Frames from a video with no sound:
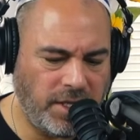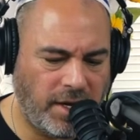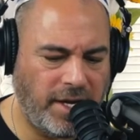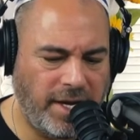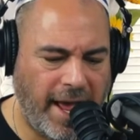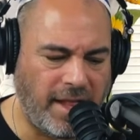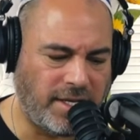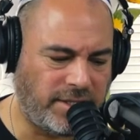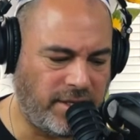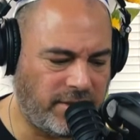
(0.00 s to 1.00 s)

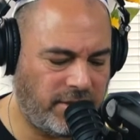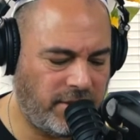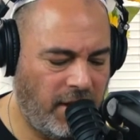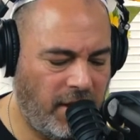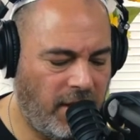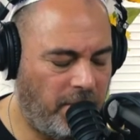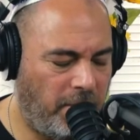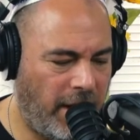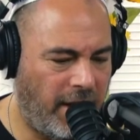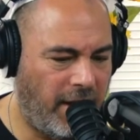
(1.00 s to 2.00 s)
analysis,
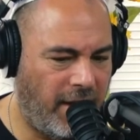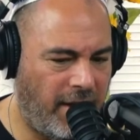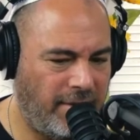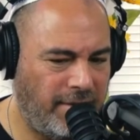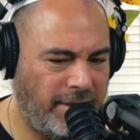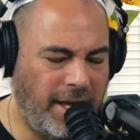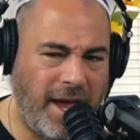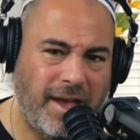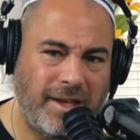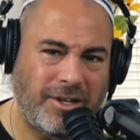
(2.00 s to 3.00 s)
but yeah,
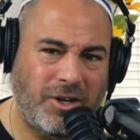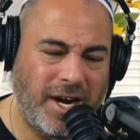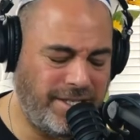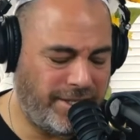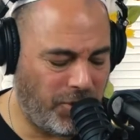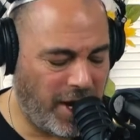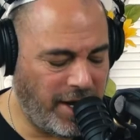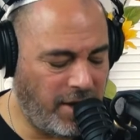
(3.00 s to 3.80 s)
crazy, right?